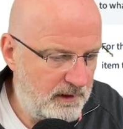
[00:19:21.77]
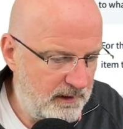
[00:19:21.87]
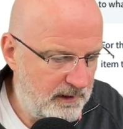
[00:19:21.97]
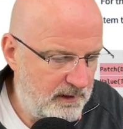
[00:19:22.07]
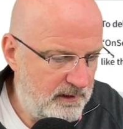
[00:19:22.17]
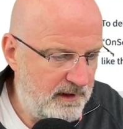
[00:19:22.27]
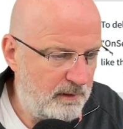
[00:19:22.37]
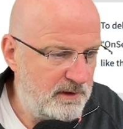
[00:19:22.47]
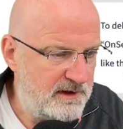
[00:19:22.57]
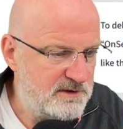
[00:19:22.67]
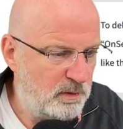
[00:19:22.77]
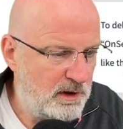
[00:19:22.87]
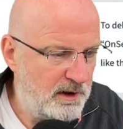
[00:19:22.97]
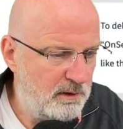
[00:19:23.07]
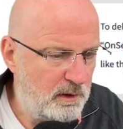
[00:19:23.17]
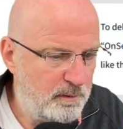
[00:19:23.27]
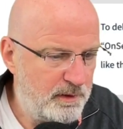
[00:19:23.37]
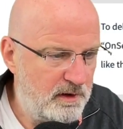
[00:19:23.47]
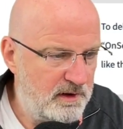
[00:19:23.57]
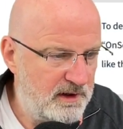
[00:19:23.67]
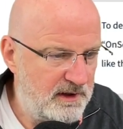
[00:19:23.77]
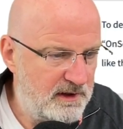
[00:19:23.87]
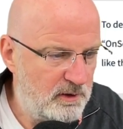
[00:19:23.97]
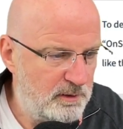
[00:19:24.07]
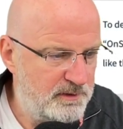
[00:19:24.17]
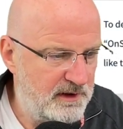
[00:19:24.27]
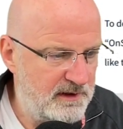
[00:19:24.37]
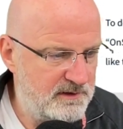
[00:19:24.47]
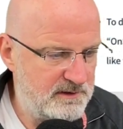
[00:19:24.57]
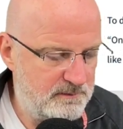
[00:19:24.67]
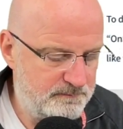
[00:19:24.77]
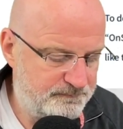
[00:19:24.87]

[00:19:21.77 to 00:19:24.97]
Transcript: Now we need to wire up the update.